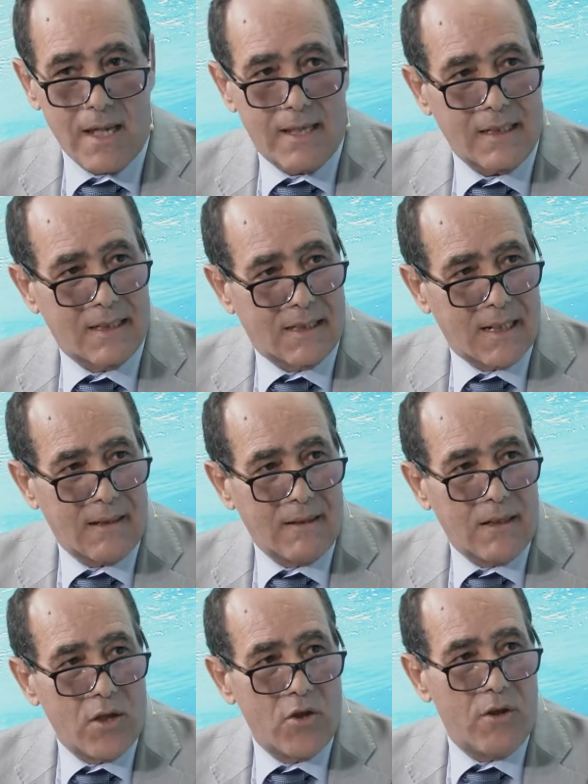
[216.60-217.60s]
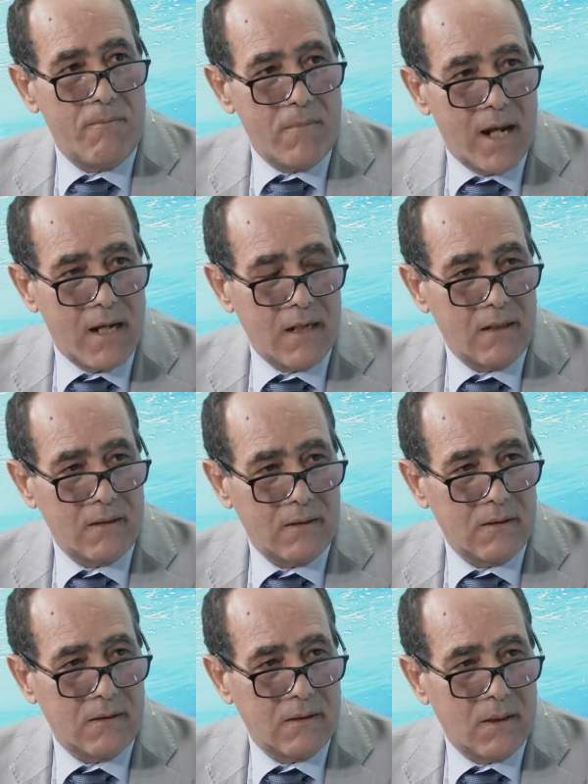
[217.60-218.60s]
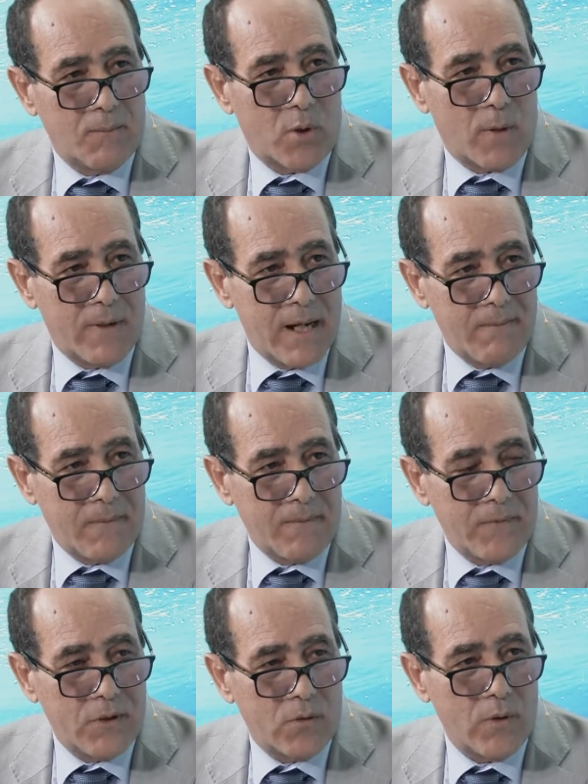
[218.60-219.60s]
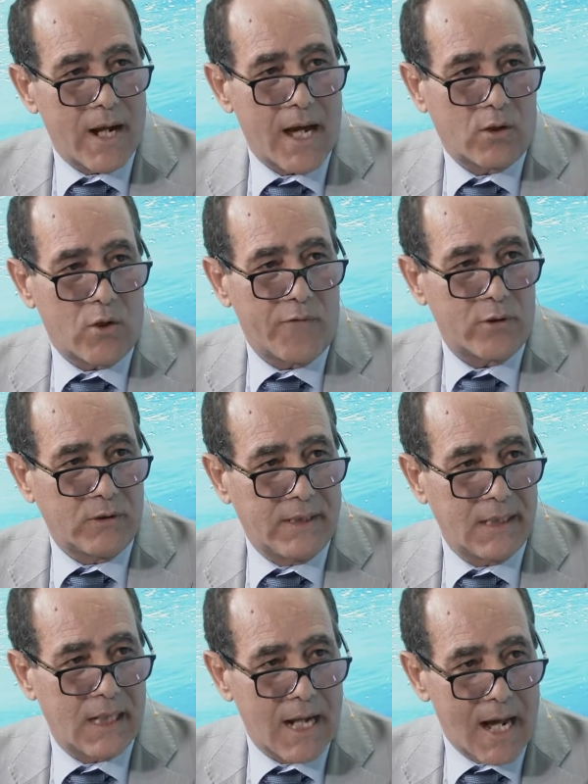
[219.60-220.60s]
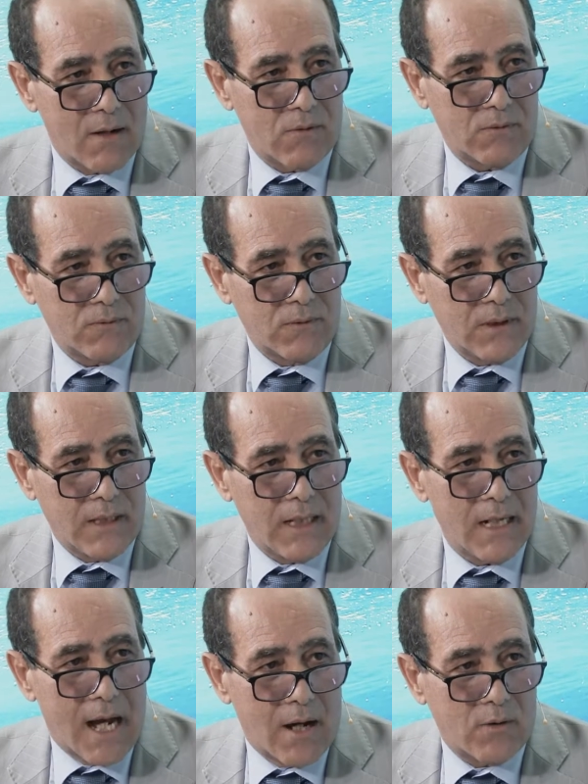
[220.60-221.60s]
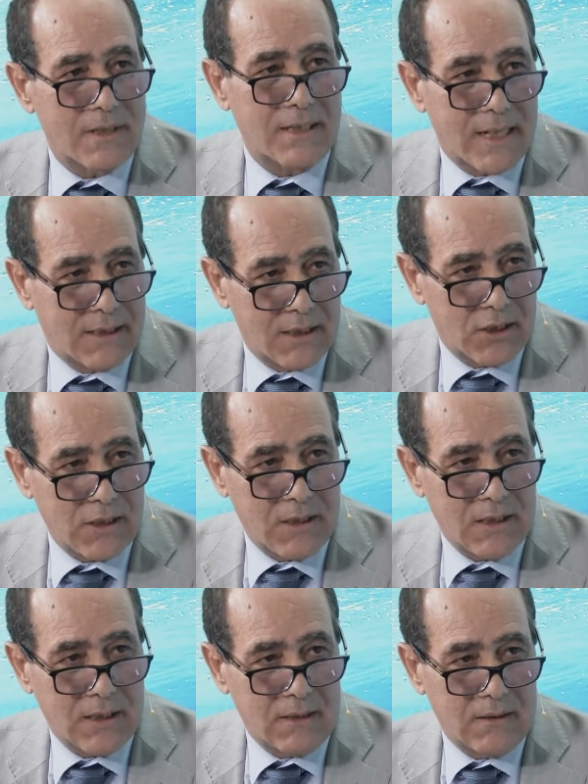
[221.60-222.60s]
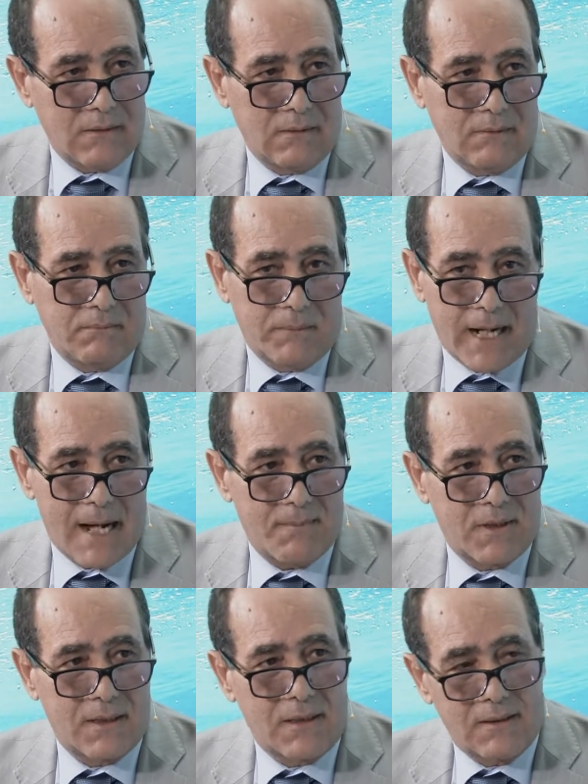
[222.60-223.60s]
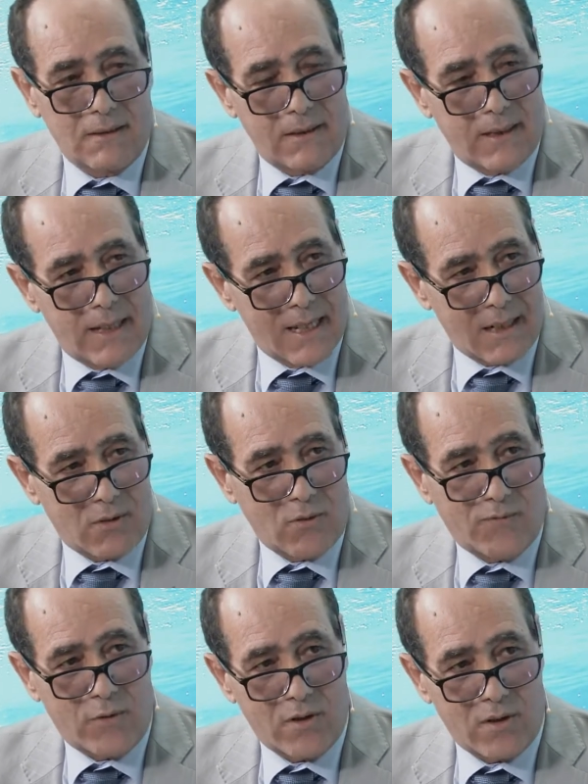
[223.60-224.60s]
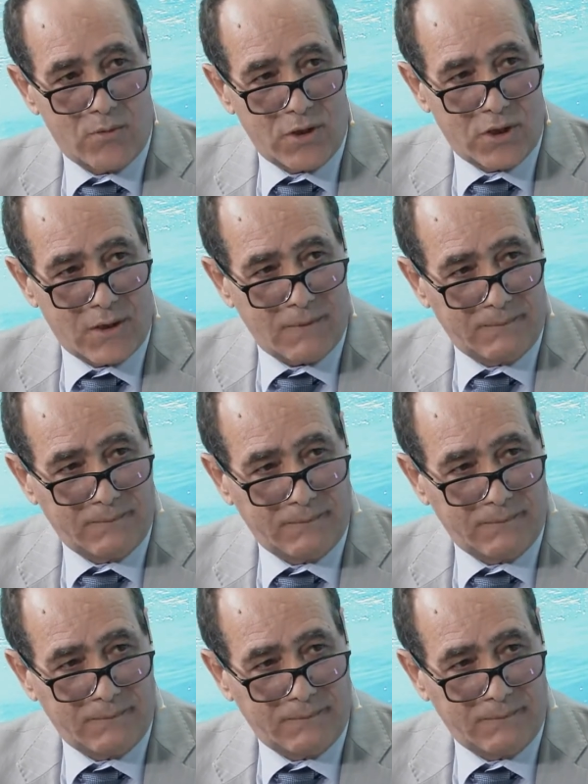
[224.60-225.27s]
That's the main problem we are confronting now in our strategy. Perhaps, I thank you for the question.